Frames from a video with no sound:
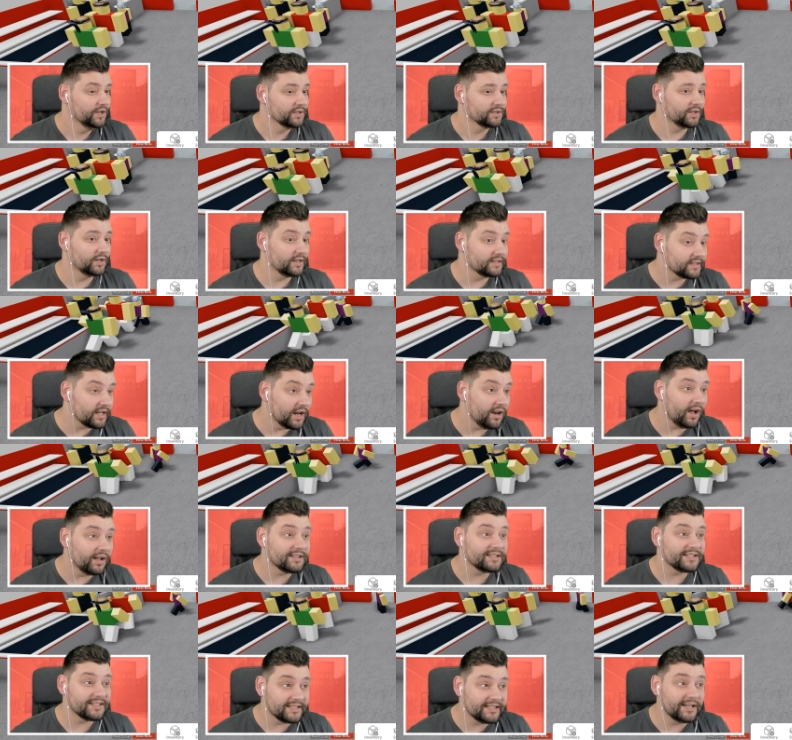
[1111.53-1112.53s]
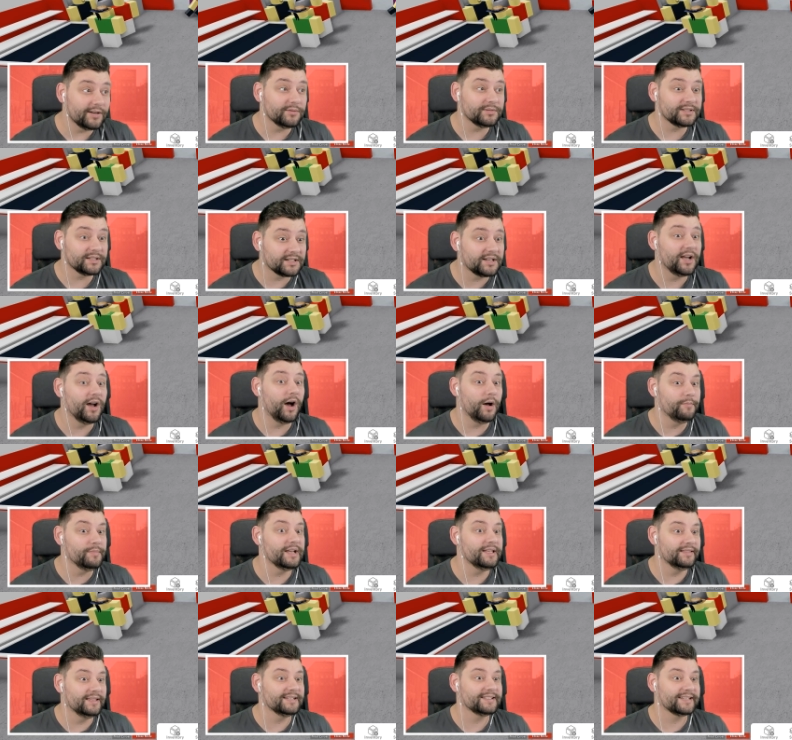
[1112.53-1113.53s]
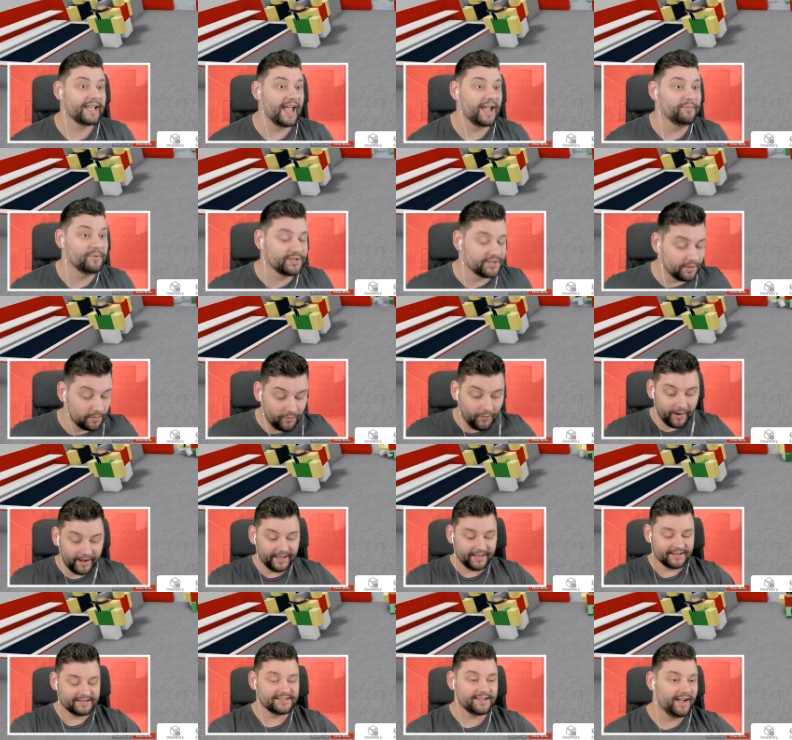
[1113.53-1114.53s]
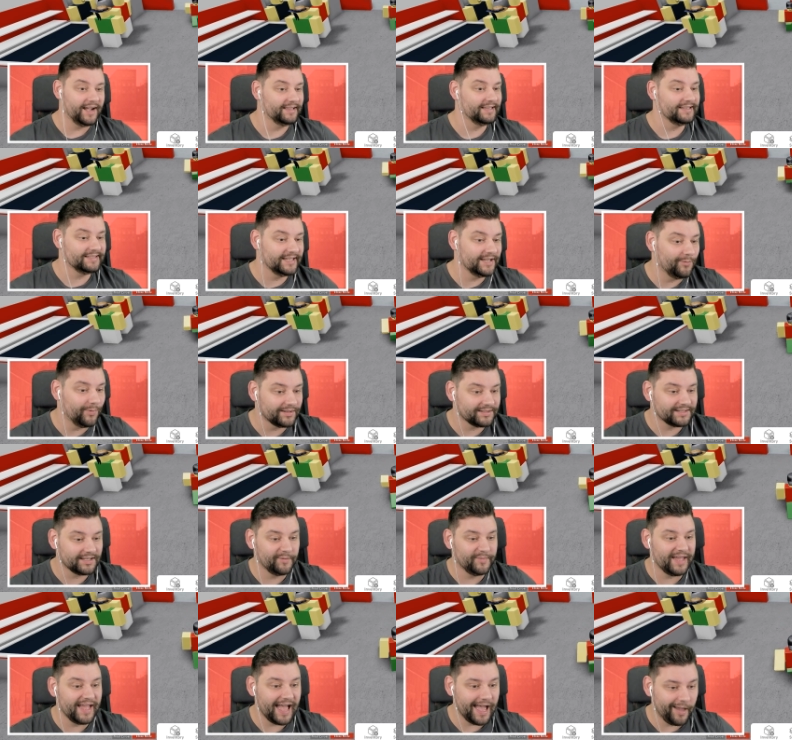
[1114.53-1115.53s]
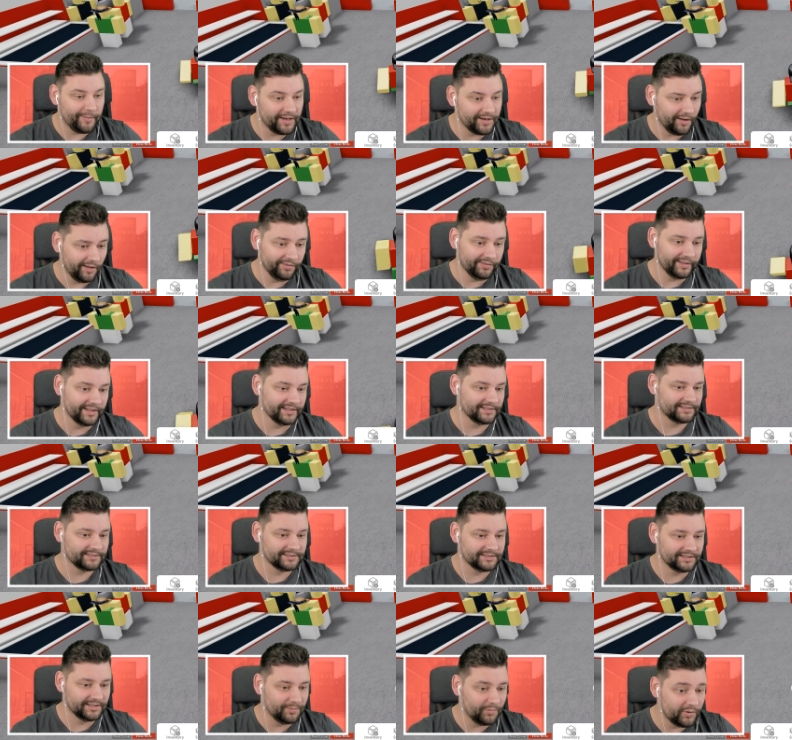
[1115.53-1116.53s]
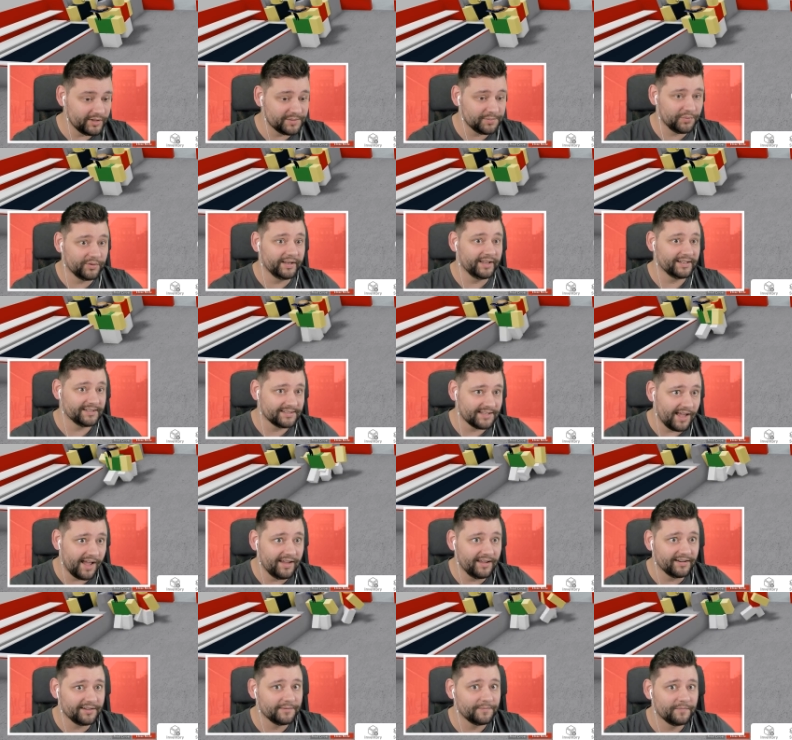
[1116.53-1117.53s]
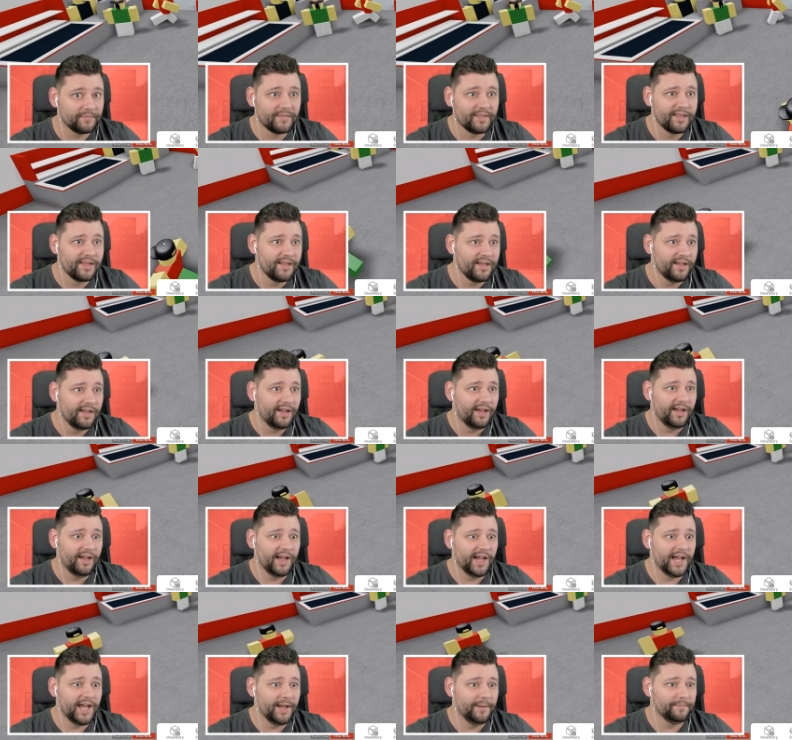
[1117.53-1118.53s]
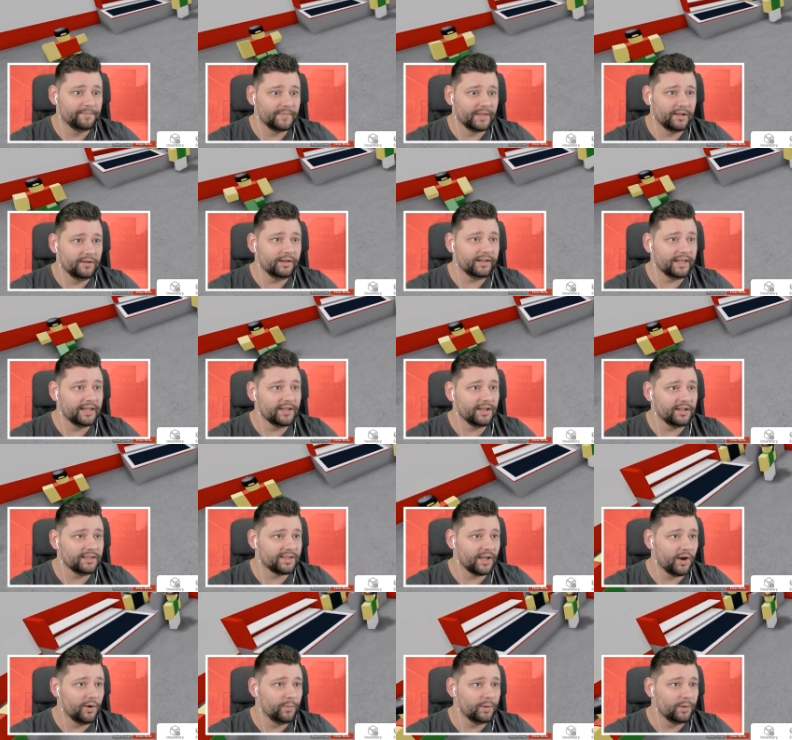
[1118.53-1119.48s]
So there's a lot still to come in this game, which I'm quite excited to see what's going to be happening on this. Your boy's pretty excited. Um, looking good though.